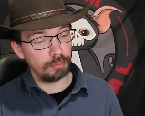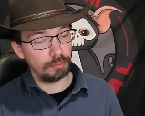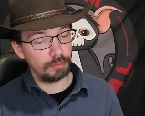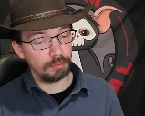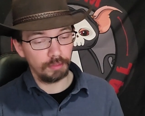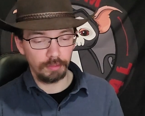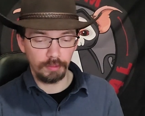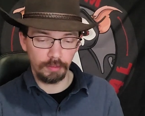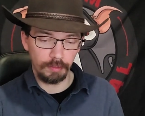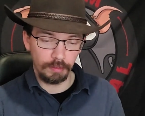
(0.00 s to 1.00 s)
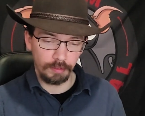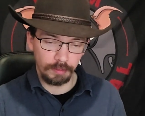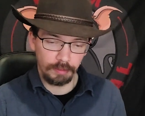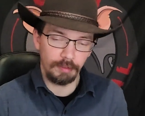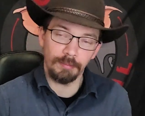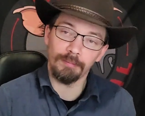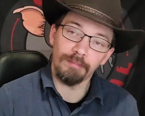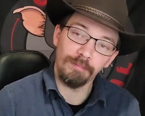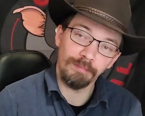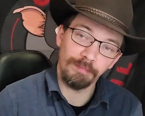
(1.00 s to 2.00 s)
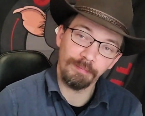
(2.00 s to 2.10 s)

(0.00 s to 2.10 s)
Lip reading: Nobody speaks.